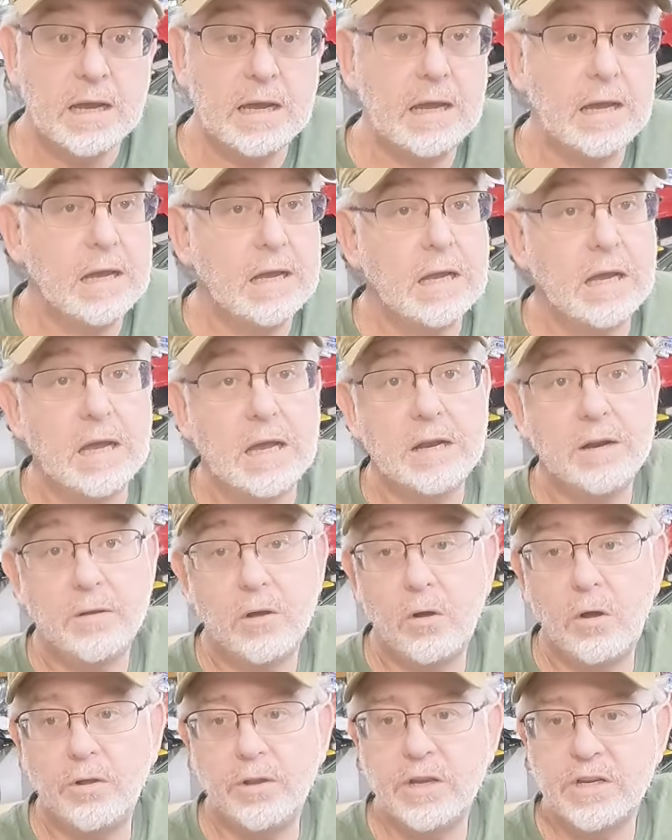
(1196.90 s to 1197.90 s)
And
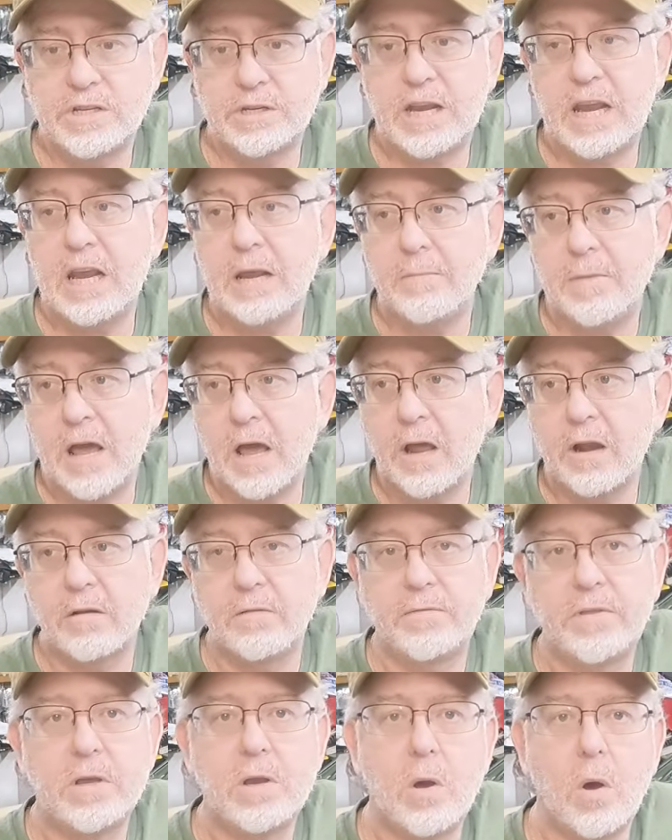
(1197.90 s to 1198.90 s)
all this came out
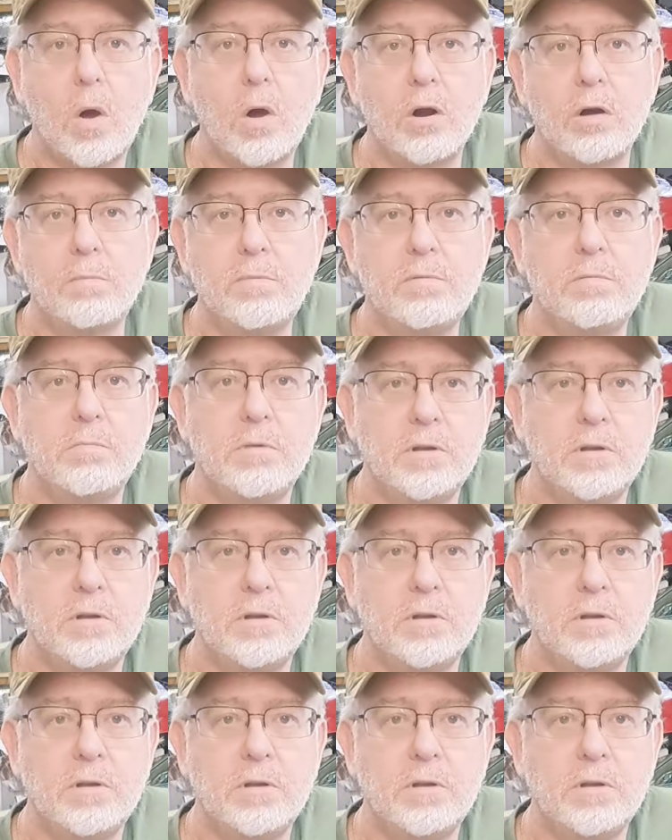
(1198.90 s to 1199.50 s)
of the horrible